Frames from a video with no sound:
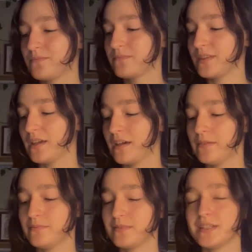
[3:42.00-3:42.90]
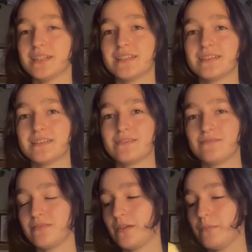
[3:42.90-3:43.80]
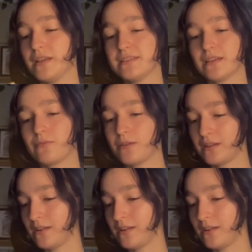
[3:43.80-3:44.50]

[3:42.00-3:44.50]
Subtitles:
Yeah, it's just a basic one.